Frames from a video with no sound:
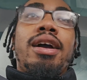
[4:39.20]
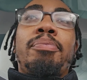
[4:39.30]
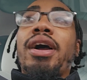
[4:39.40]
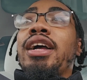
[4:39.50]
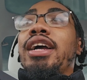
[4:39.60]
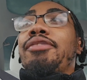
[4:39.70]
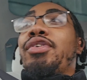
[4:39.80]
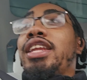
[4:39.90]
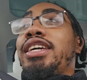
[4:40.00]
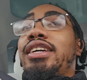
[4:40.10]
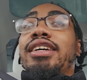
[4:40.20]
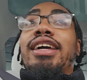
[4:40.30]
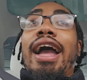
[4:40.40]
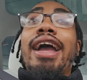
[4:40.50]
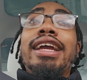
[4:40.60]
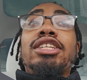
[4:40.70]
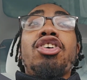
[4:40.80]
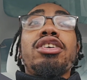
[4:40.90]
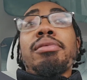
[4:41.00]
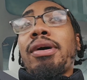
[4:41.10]
I pro really I ain't
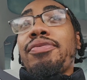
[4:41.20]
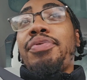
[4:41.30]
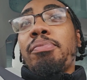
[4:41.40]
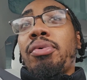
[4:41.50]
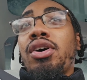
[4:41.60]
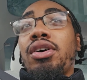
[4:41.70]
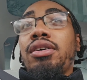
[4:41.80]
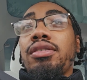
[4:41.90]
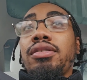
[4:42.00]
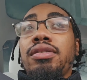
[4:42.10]
talked about football